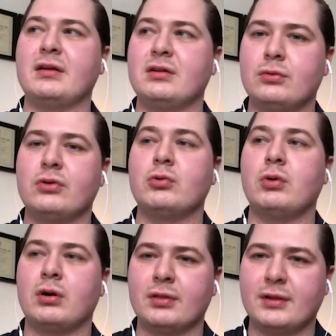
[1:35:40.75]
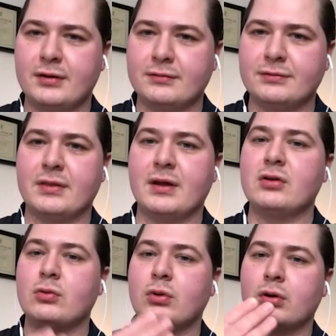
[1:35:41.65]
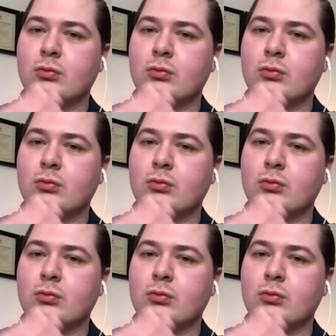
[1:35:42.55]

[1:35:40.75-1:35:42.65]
you are loved and that you are